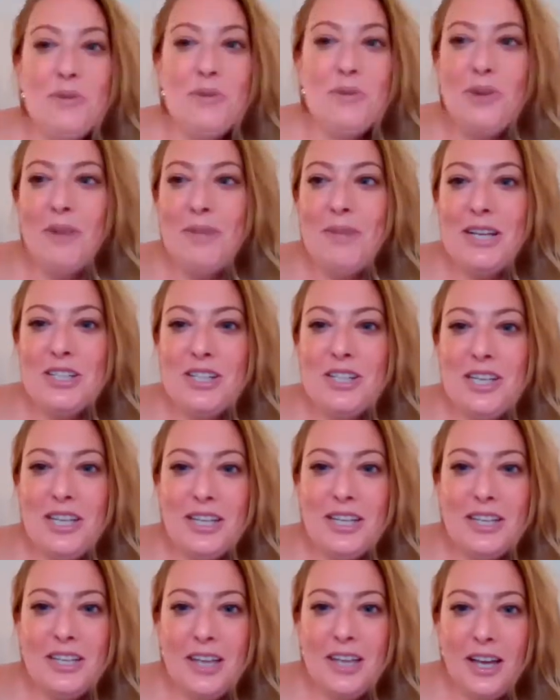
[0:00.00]
I will. I'm actually
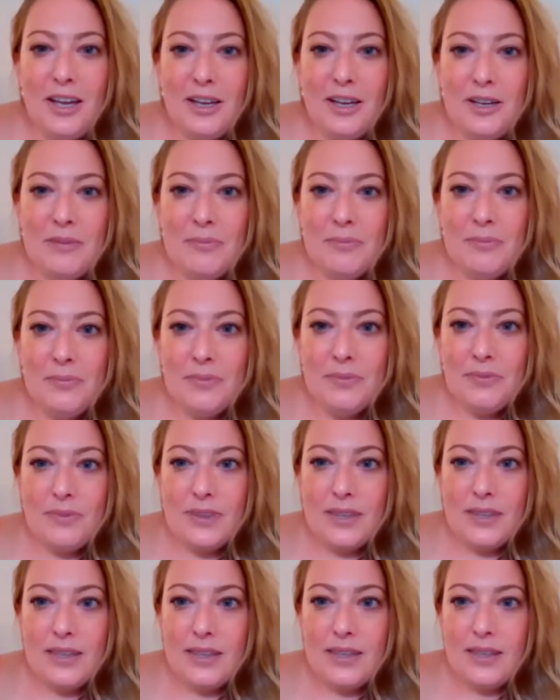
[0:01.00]
going to.
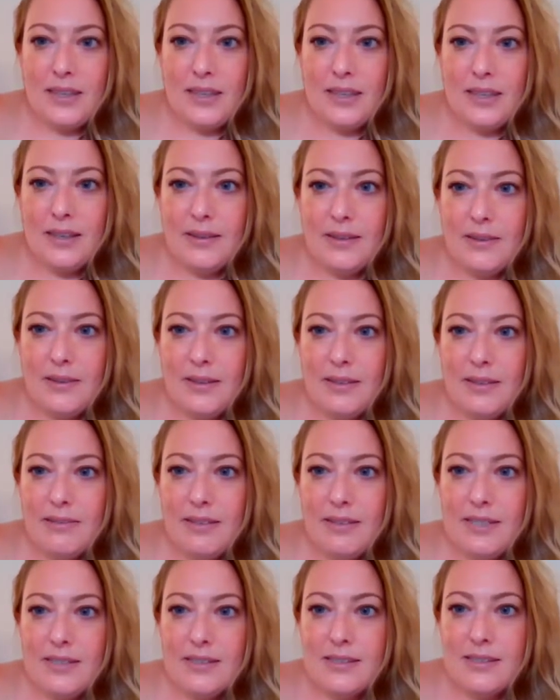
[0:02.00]

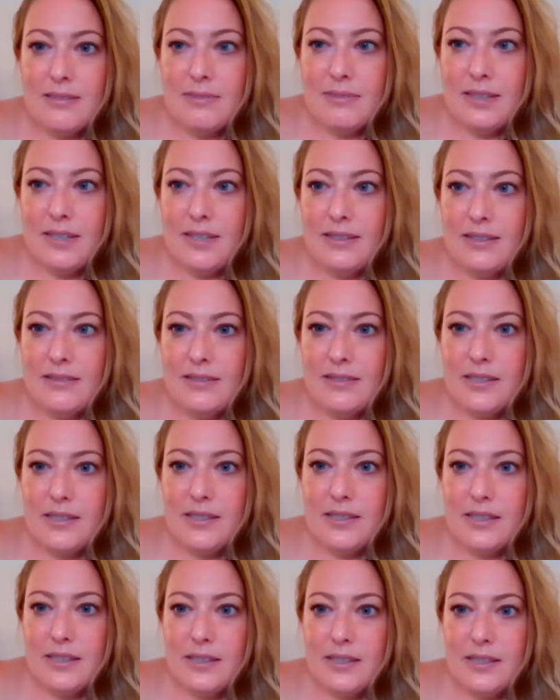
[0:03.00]
There is. Let me go
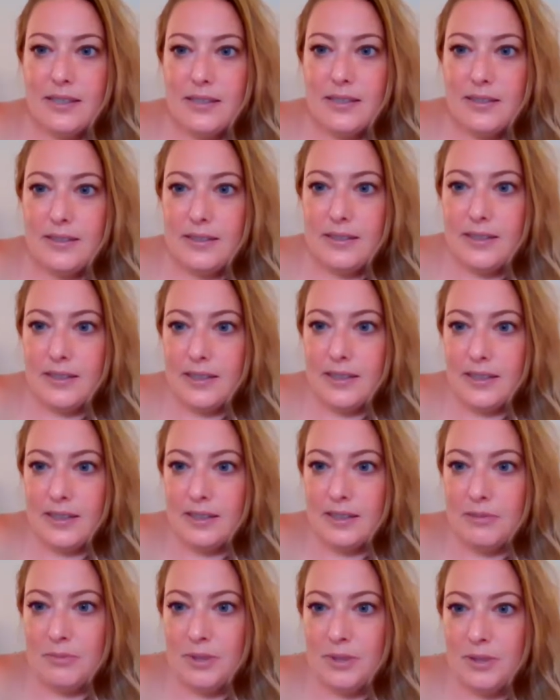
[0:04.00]
to
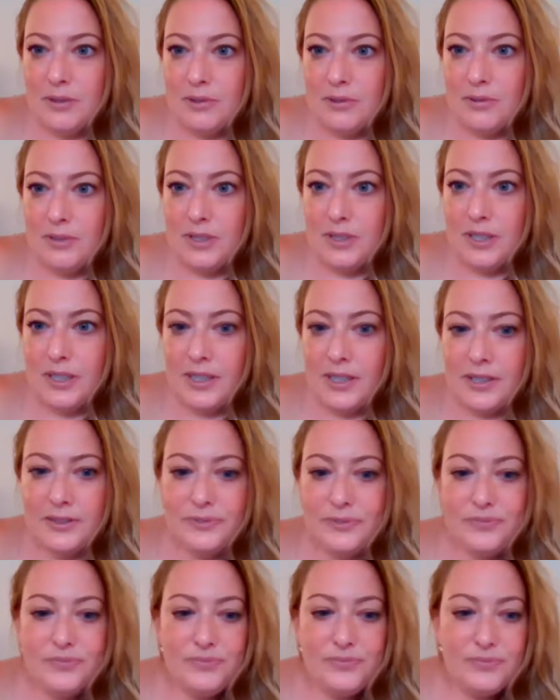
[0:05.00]
unmute audio.